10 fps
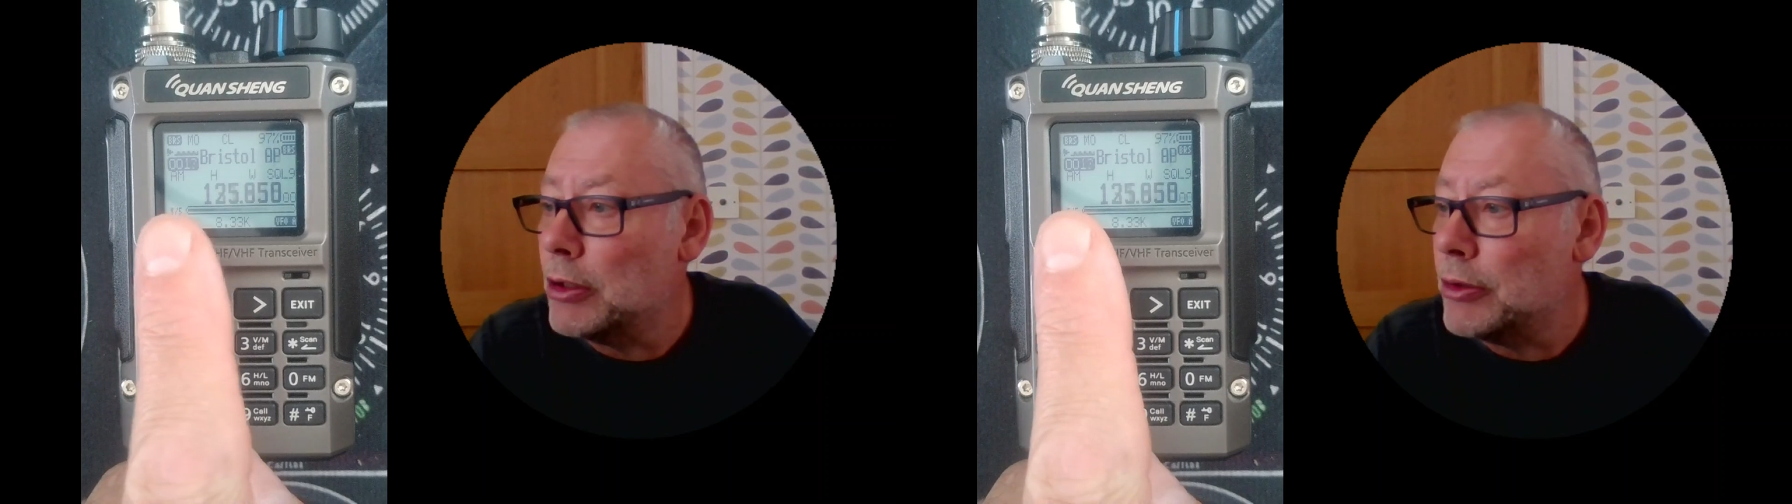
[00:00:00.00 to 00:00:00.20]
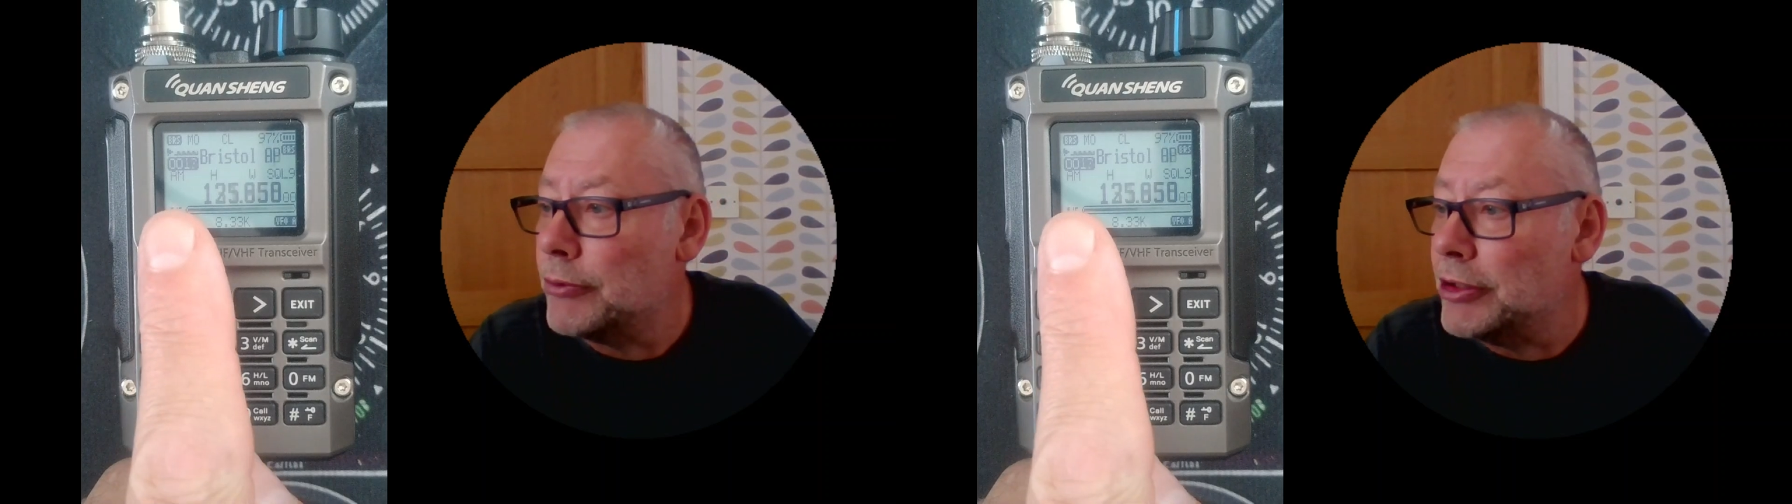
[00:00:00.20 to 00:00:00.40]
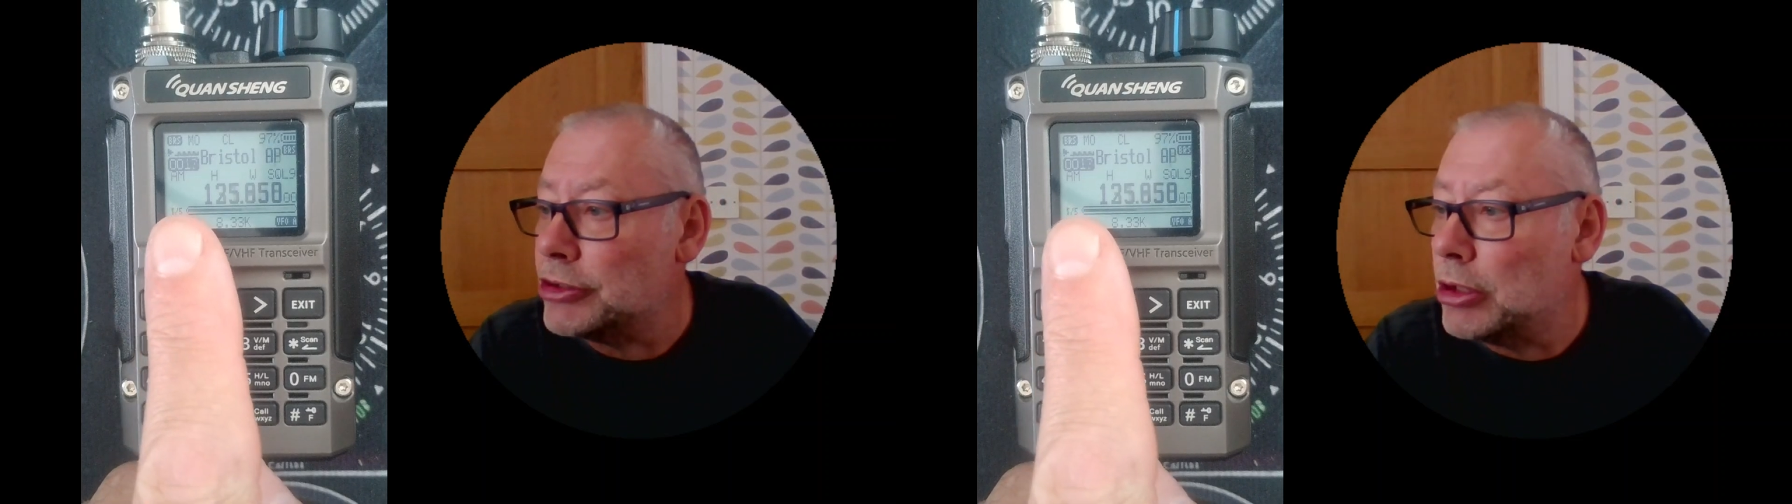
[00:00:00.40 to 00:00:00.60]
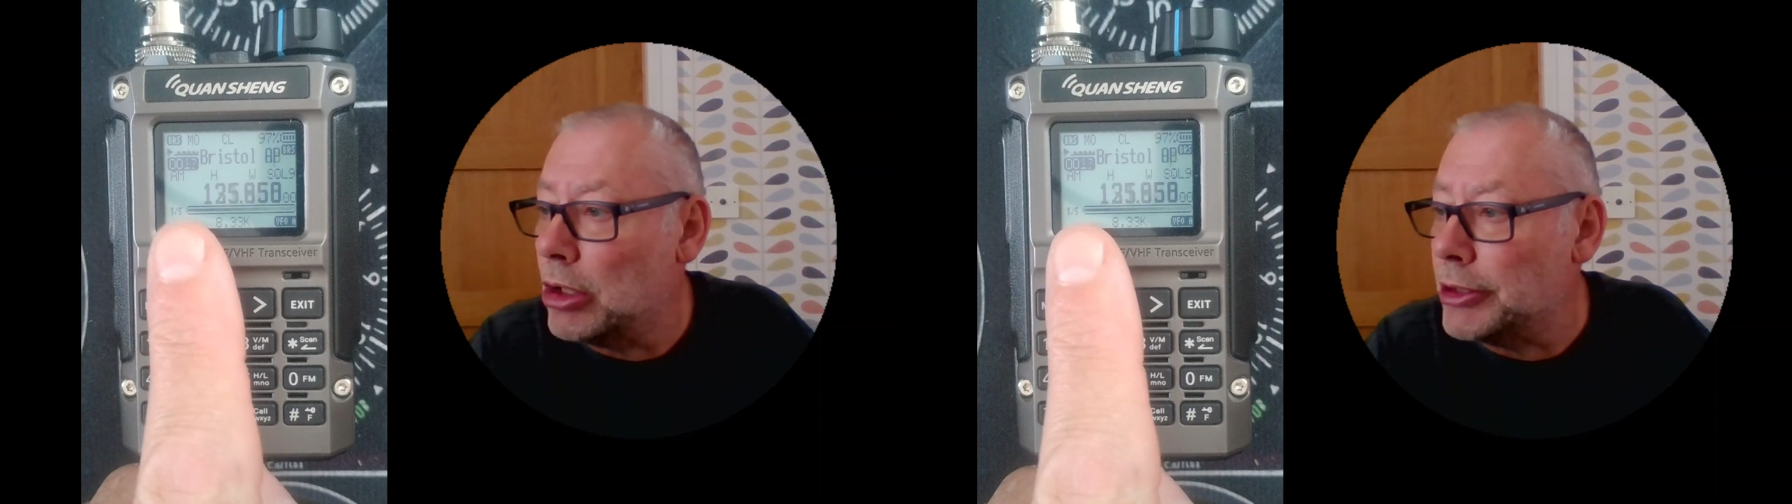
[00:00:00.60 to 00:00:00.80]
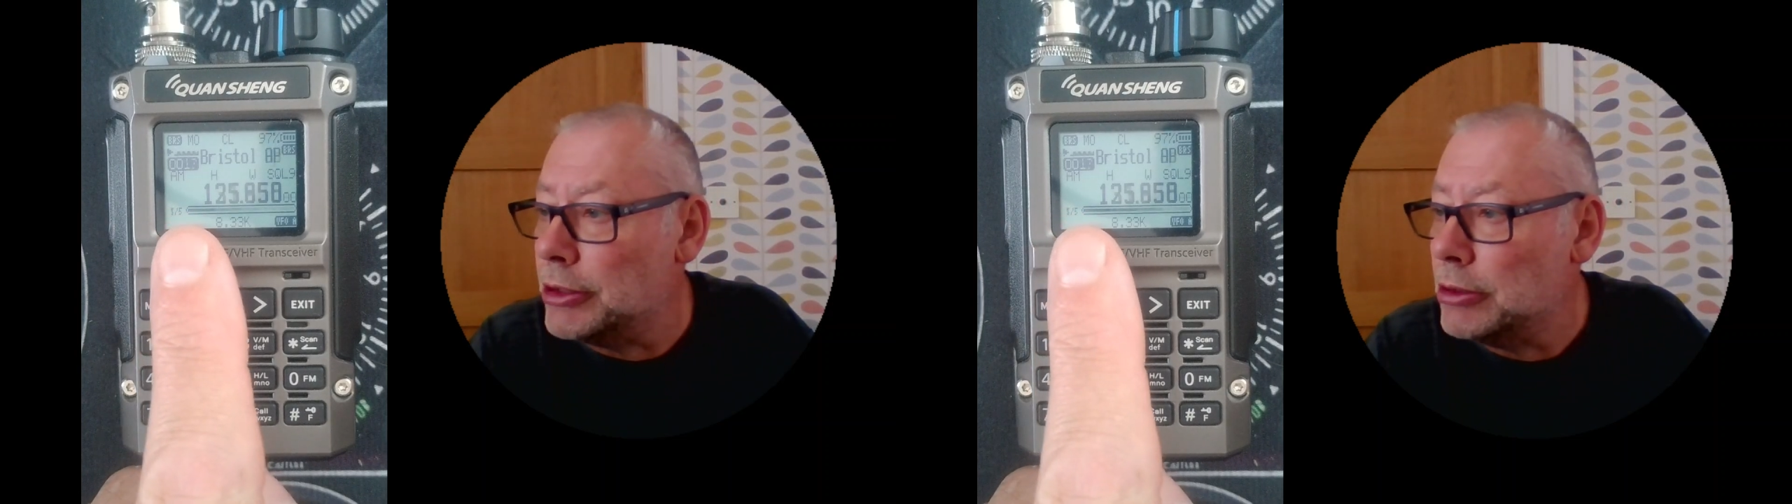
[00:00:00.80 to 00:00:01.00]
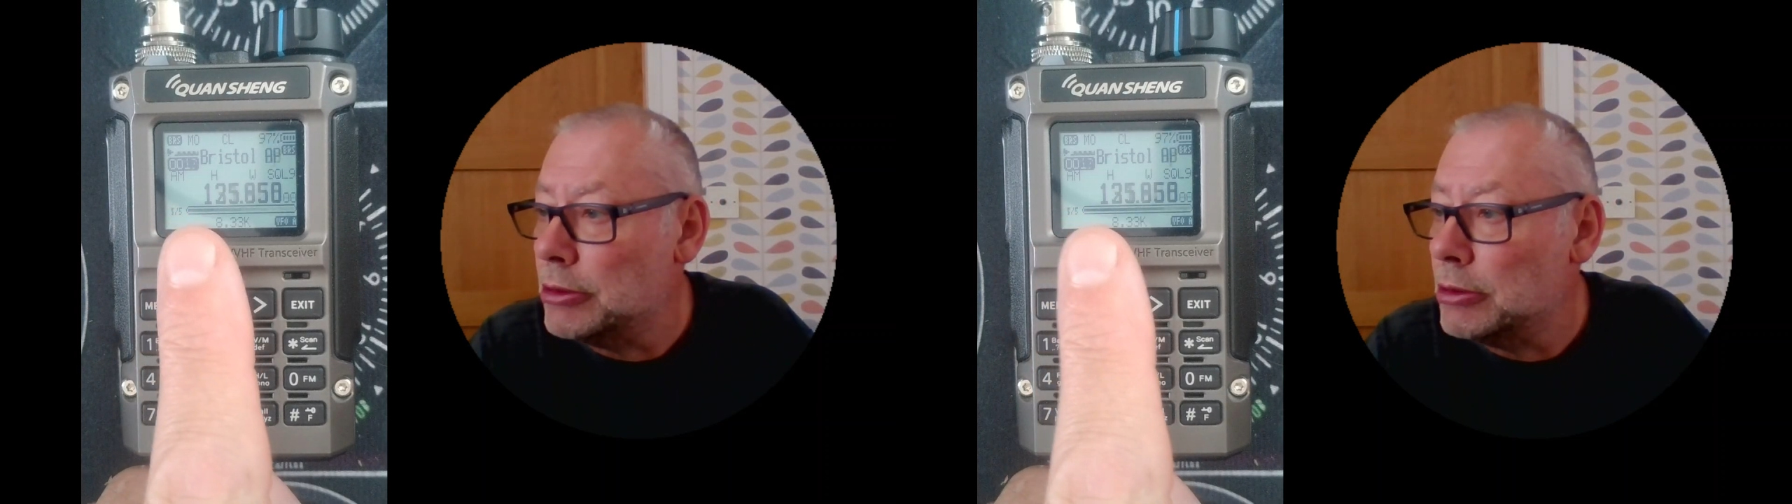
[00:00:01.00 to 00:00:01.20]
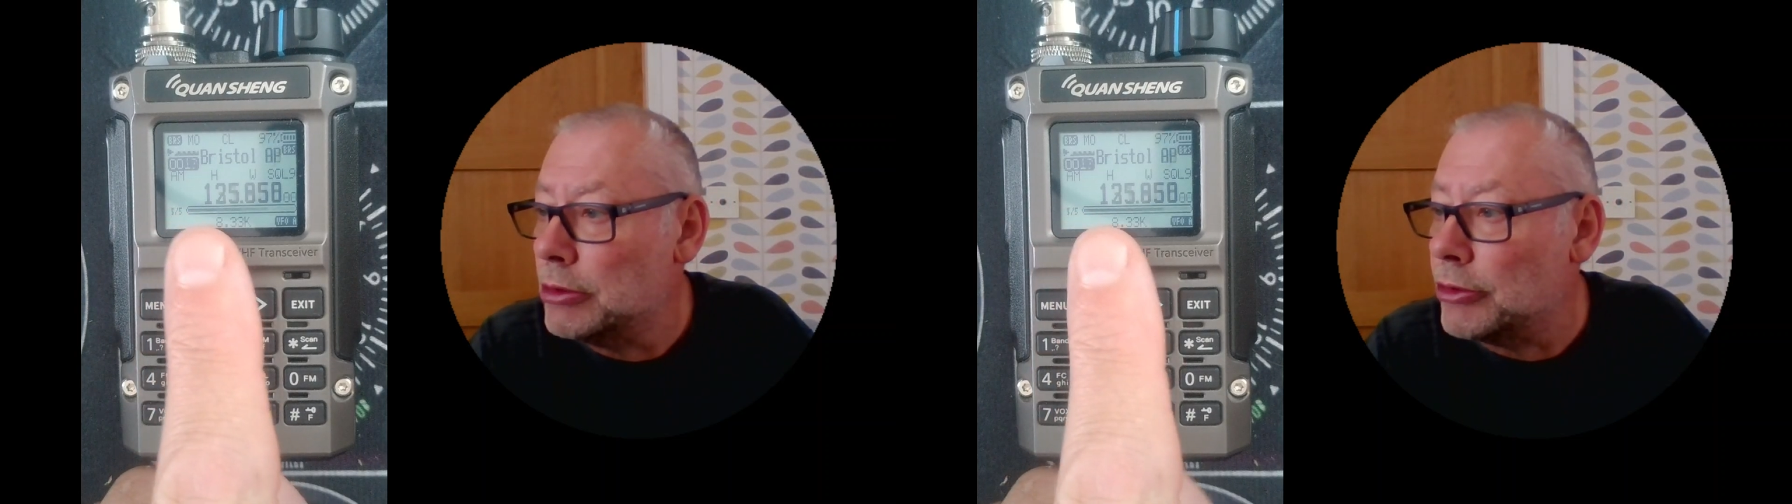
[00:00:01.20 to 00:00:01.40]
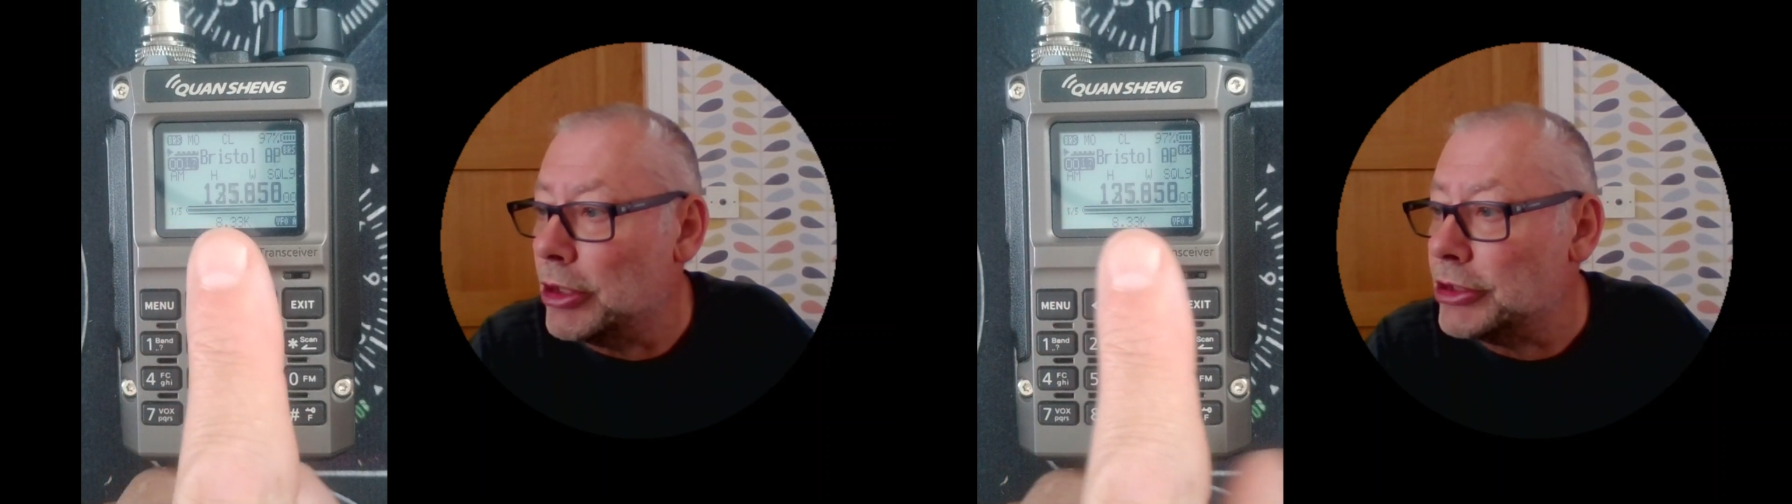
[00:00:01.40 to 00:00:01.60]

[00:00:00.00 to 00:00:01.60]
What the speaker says: this line that